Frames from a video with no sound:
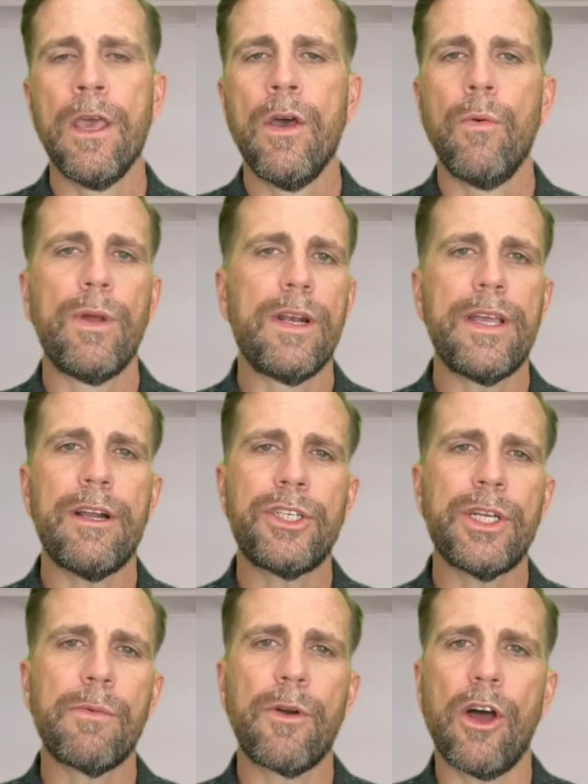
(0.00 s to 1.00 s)
When
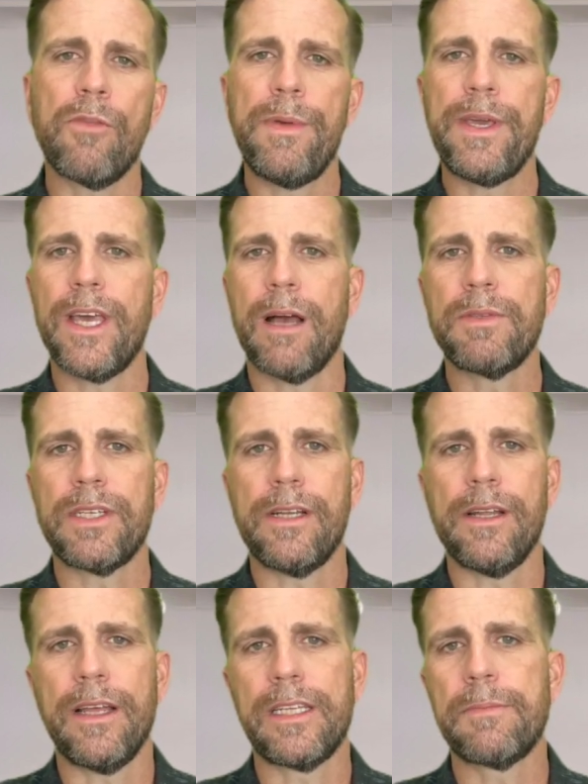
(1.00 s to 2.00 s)
leadership growth becomes an
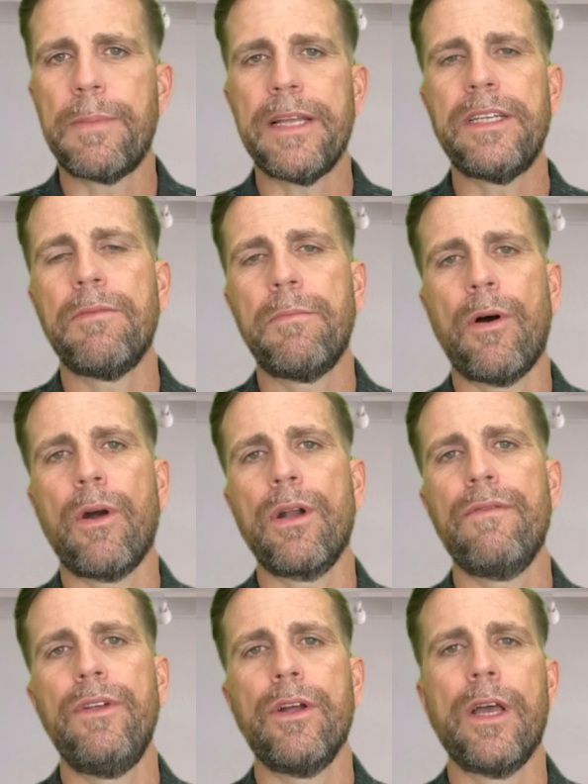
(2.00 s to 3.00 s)
expected part
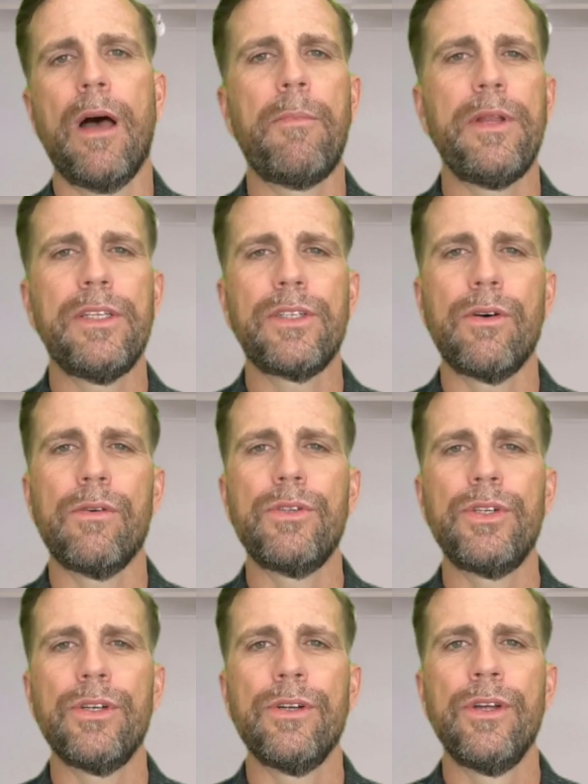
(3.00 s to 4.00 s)
of your company's
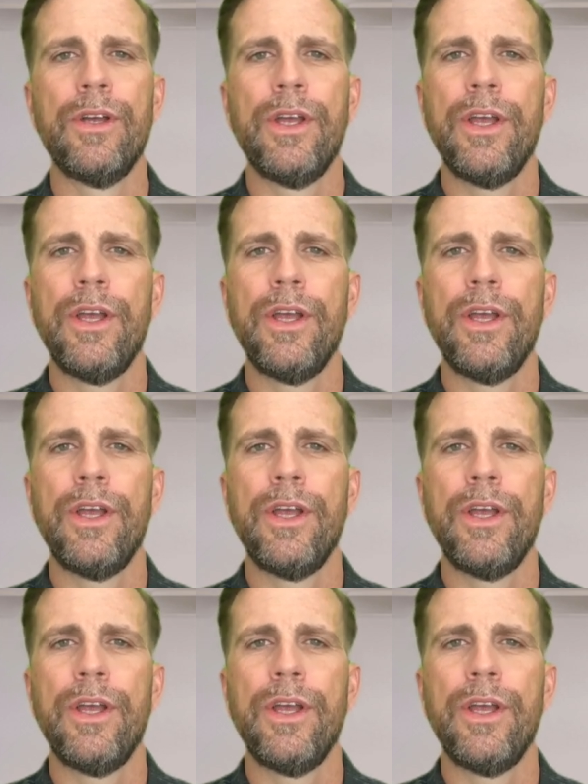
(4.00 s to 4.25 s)
culture,